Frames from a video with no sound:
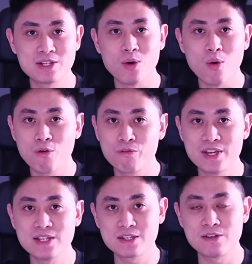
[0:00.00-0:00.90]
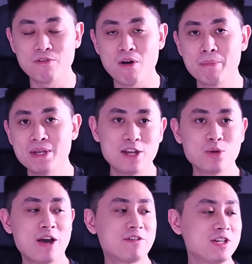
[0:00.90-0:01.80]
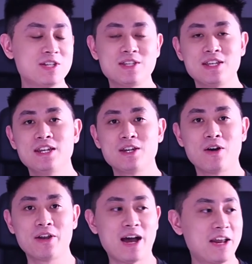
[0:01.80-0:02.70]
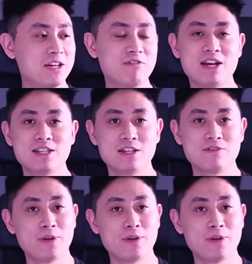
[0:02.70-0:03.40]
It's the OV64B, and you've actually seen it on other devices.